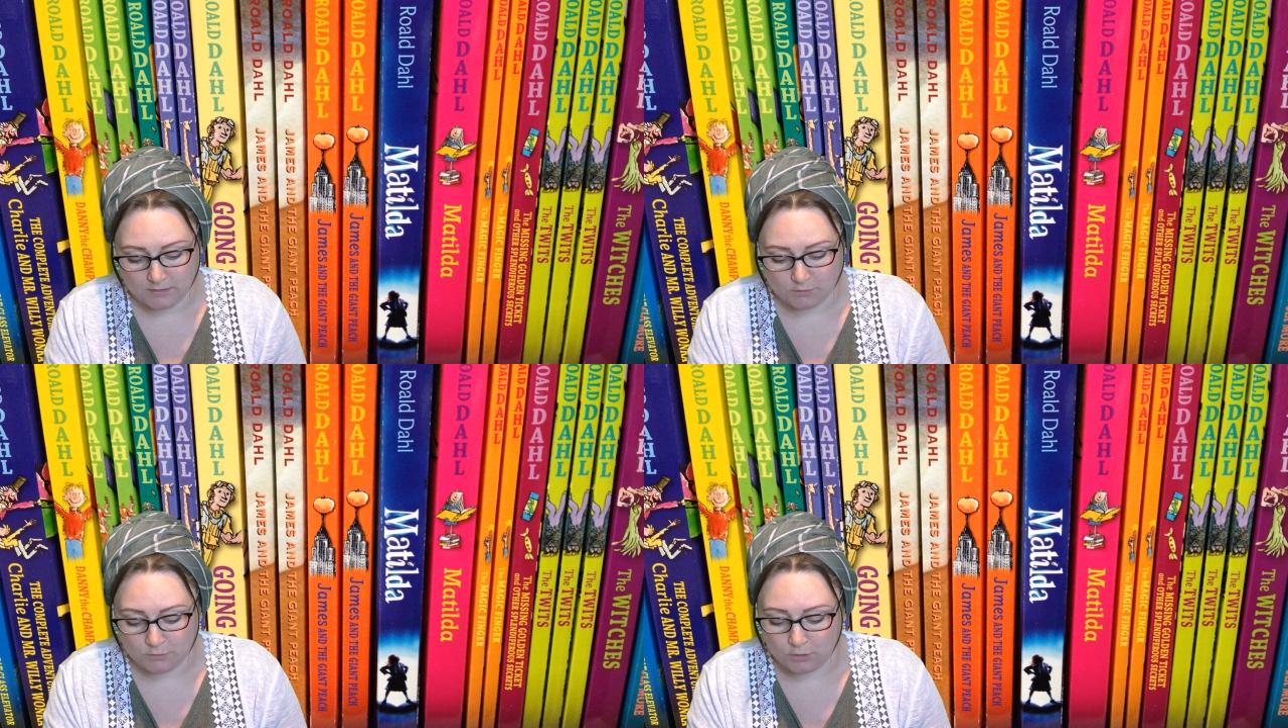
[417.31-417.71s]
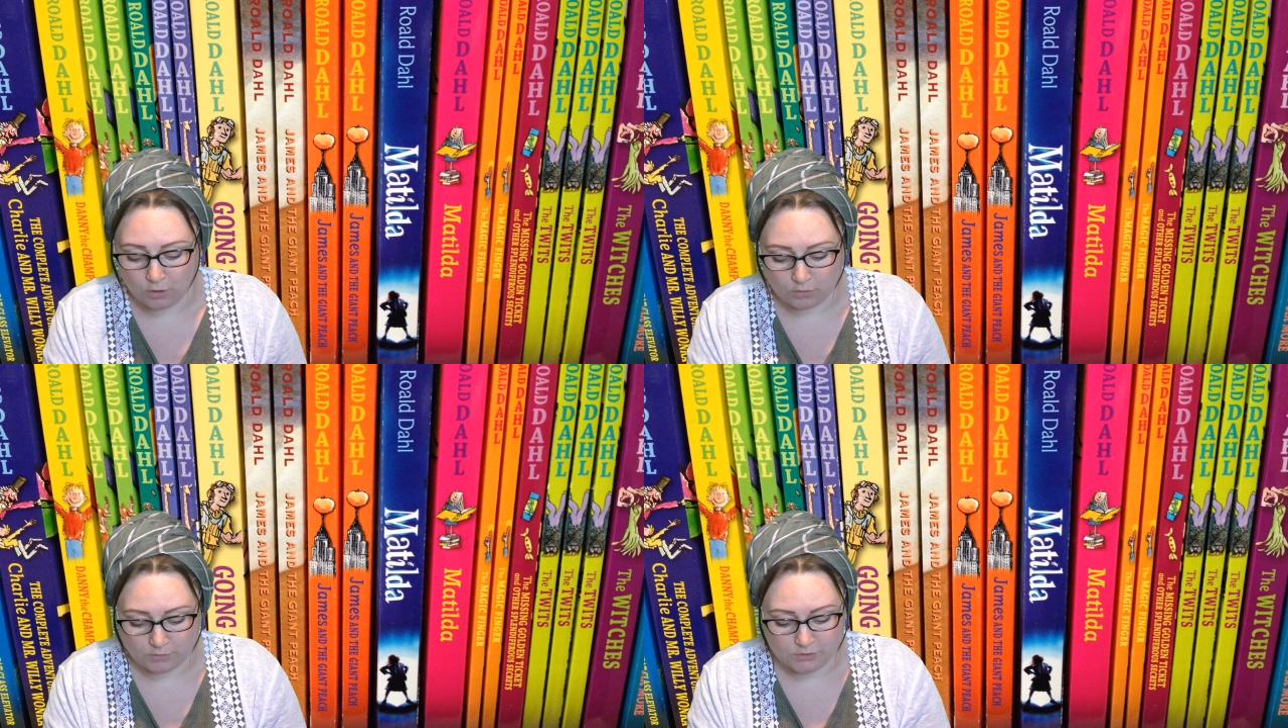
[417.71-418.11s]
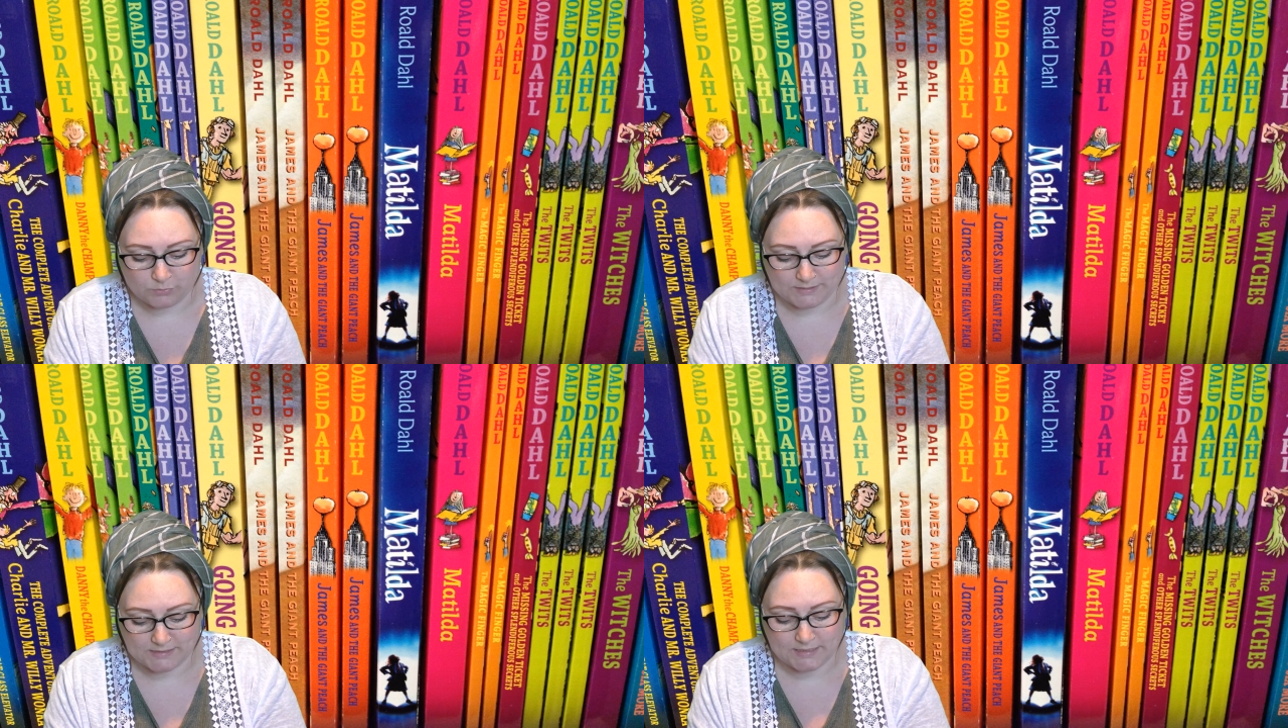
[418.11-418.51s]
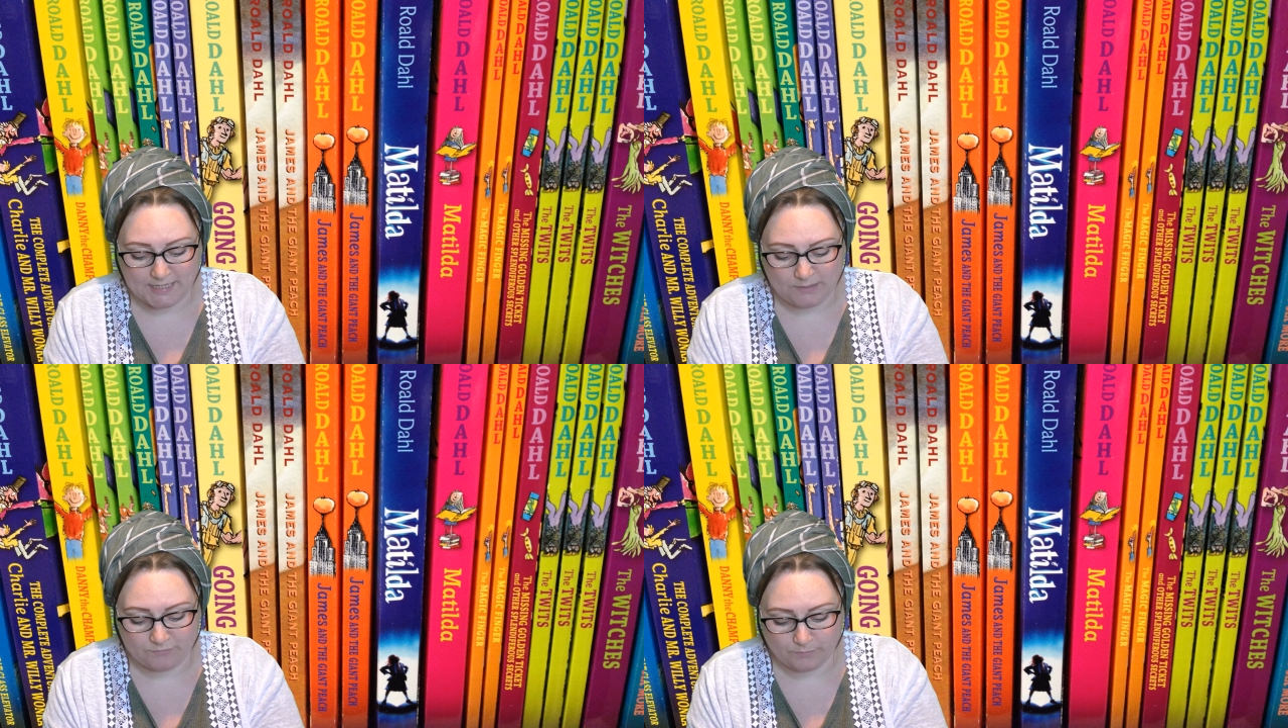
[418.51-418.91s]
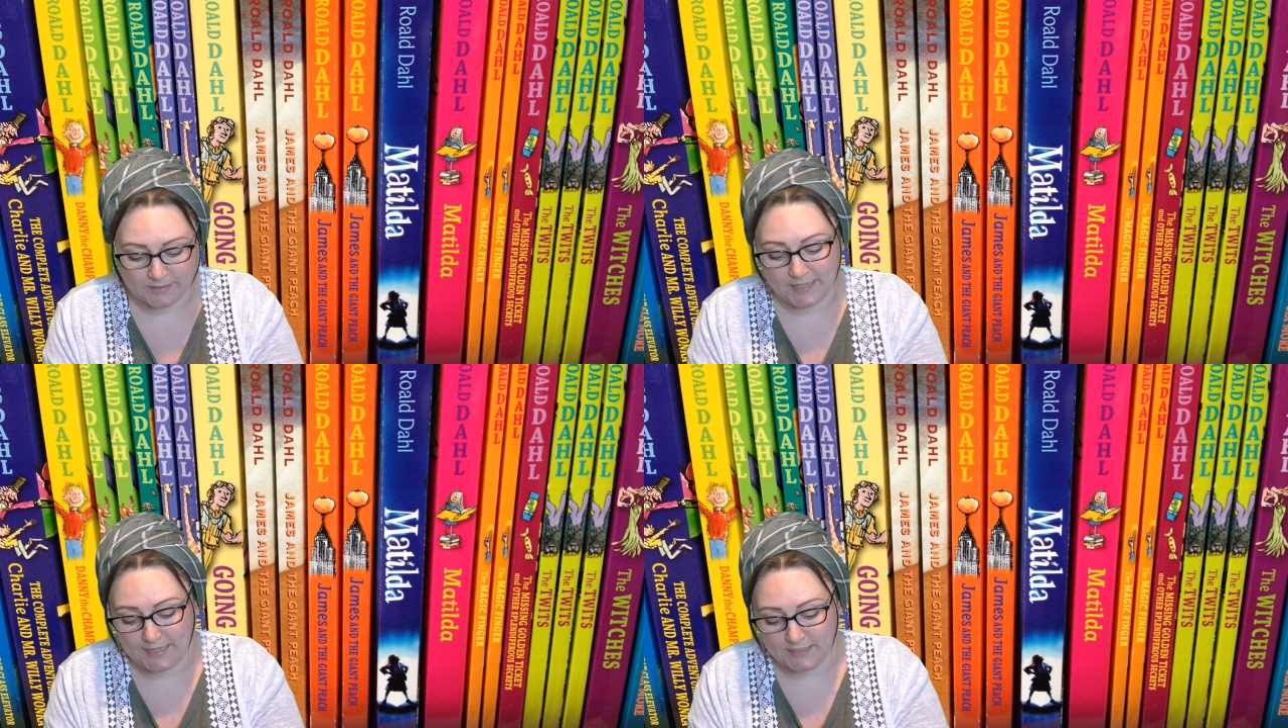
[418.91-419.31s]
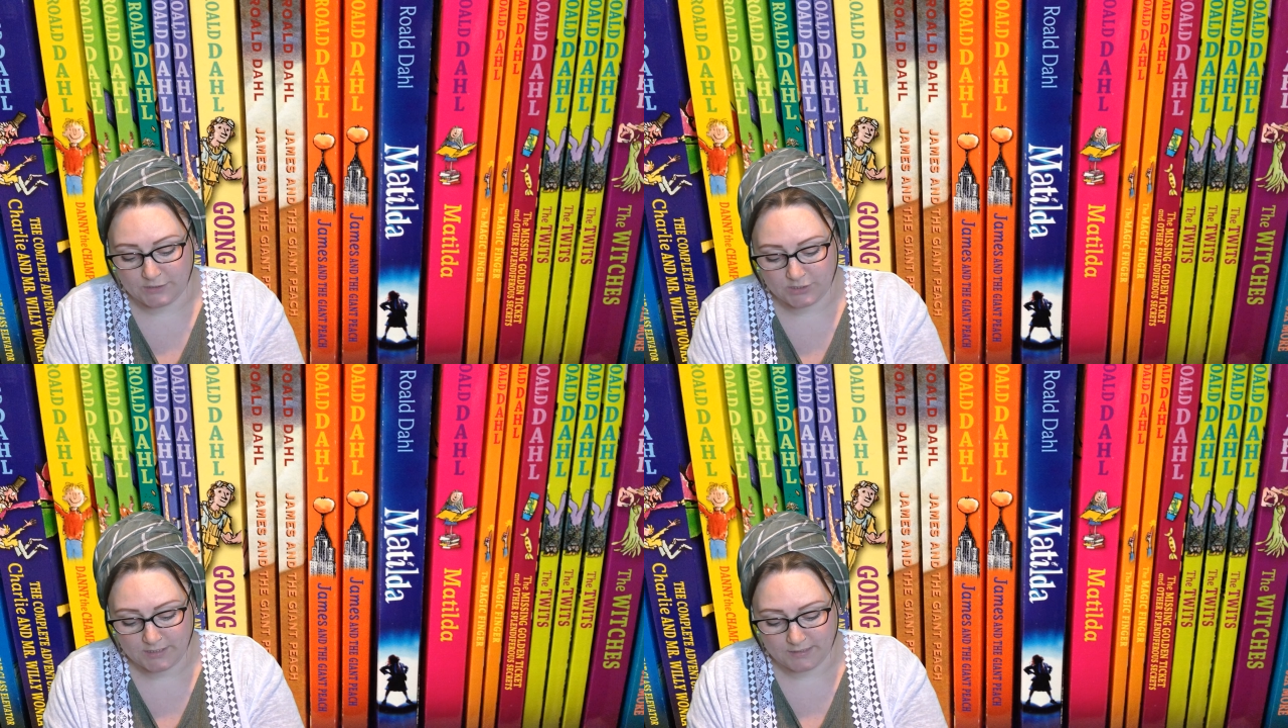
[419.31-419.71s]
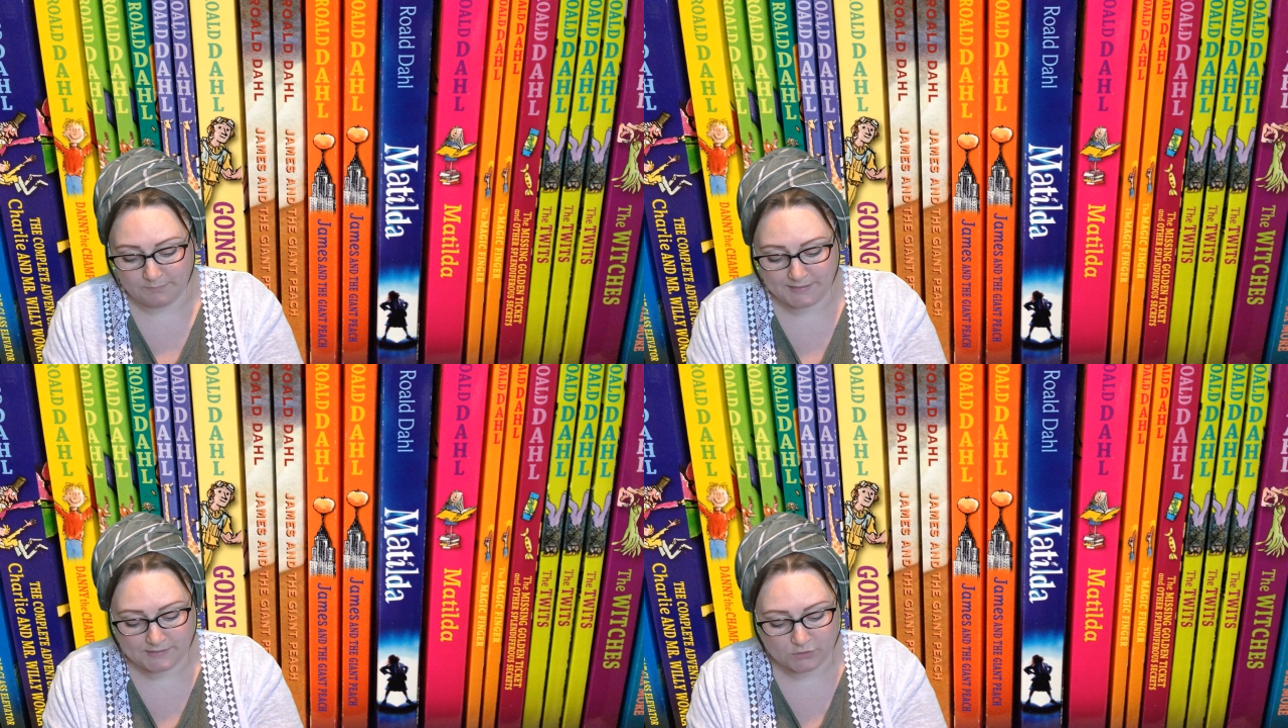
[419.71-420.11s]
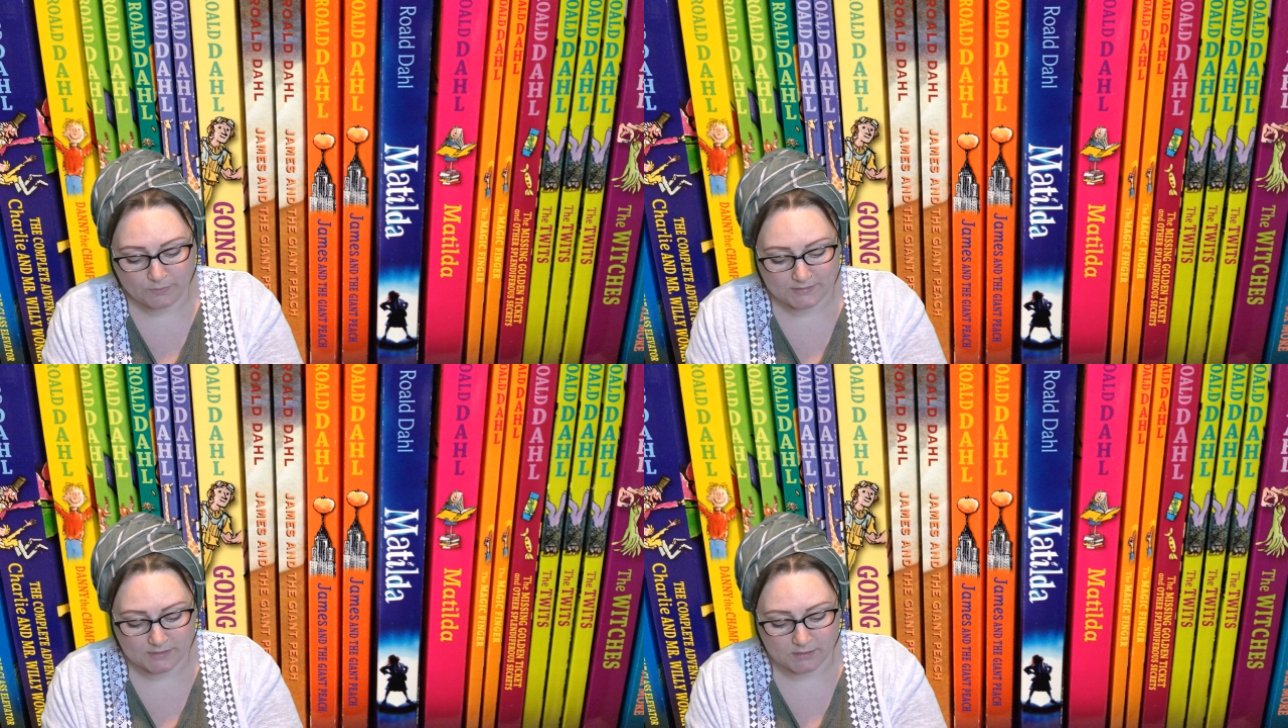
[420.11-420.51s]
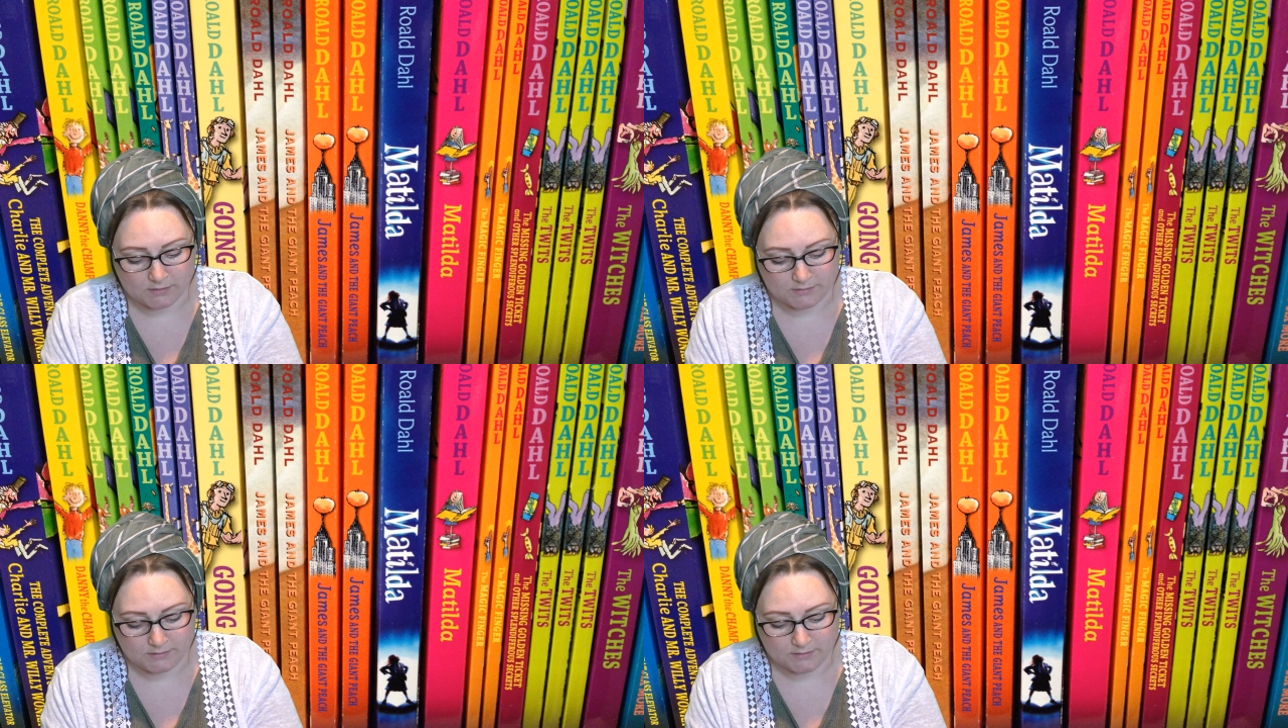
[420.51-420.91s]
longed to escape from the cage in Mr. Twit's garden